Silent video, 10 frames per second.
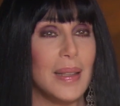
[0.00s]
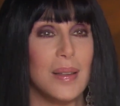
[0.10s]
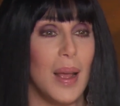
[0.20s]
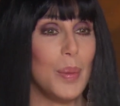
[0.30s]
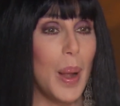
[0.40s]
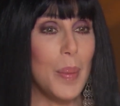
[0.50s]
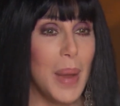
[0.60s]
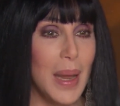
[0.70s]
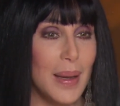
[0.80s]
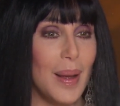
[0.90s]
it's not
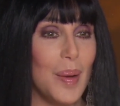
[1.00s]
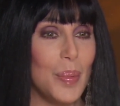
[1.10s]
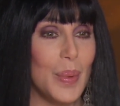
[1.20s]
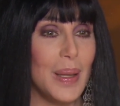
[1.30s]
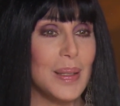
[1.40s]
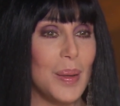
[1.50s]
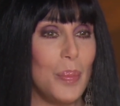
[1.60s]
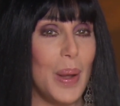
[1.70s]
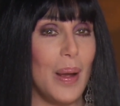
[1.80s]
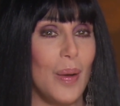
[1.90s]
about makeup, it's
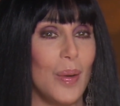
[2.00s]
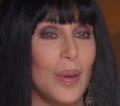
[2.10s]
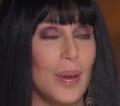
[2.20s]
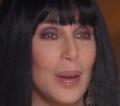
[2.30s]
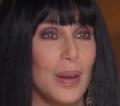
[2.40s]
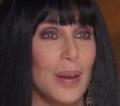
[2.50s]
about